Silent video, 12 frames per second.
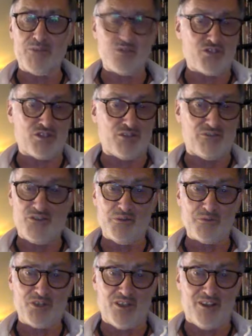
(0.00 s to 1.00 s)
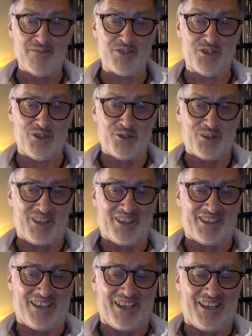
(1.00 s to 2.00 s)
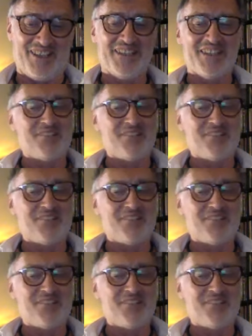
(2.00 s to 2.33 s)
most of the films that I've scored like that,